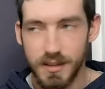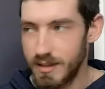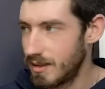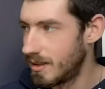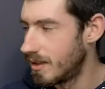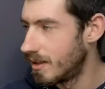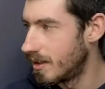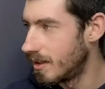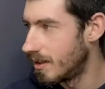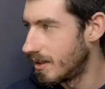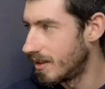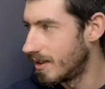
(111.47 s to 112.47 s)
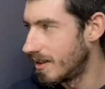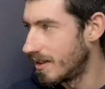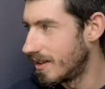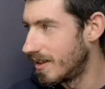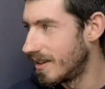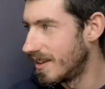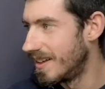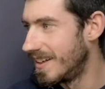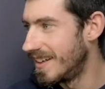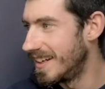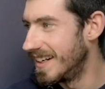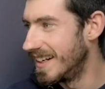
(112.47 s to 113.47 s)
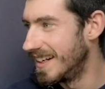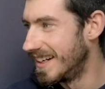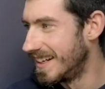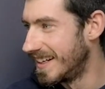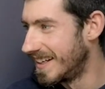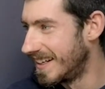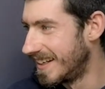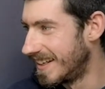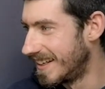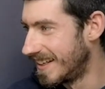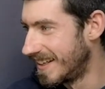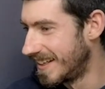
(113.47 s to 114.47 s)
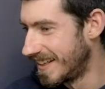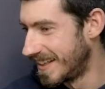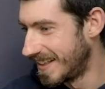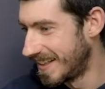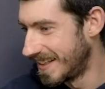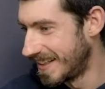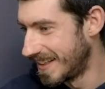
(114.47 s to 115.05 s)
(not speaking)